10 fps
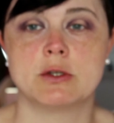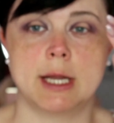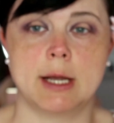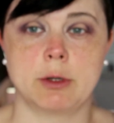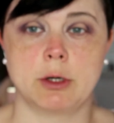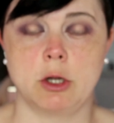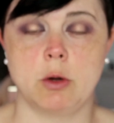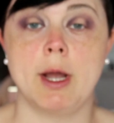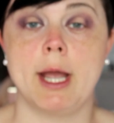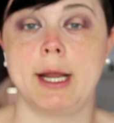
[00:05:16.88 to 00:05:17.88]
So now I'm going to
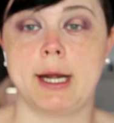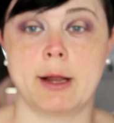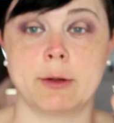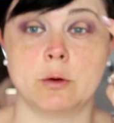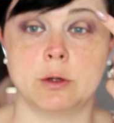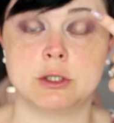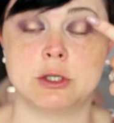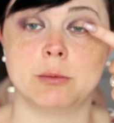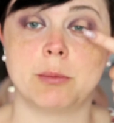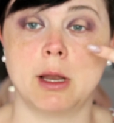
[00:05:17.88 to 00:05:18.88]
go ahead and I'm going
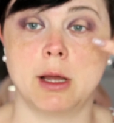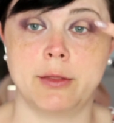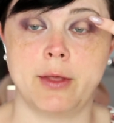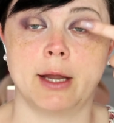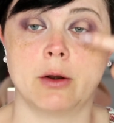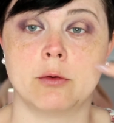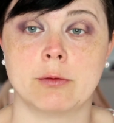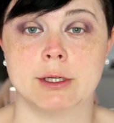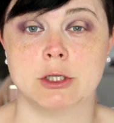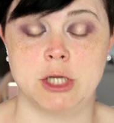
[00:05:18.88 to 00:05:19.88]
to apply that
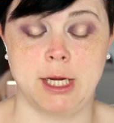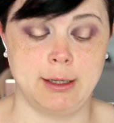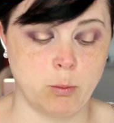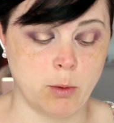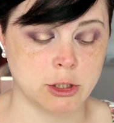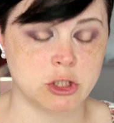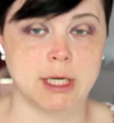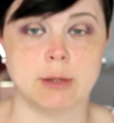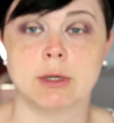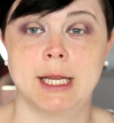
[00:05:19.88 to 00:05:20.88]
over the shade Washed
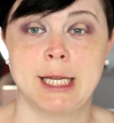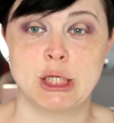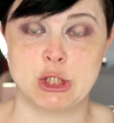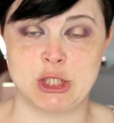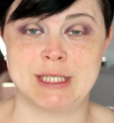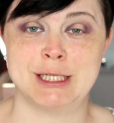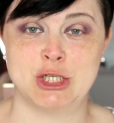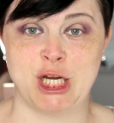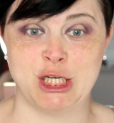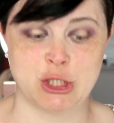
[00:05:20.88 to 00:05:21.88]
Out, just to
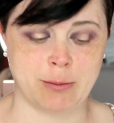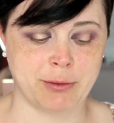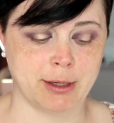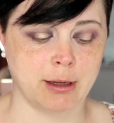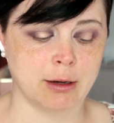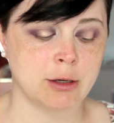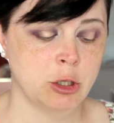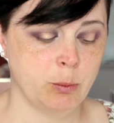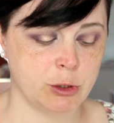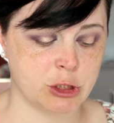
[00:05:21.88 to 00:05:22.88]
change up the color,
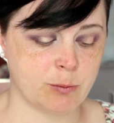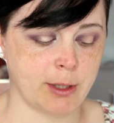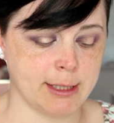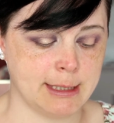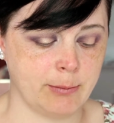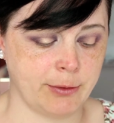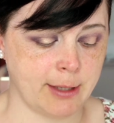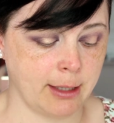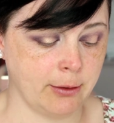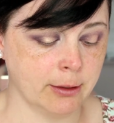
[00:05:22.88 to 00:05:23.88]
which is what I did with
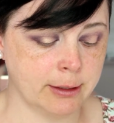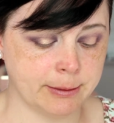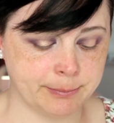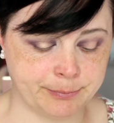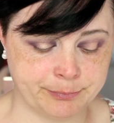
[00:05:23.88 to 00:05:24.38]
that look.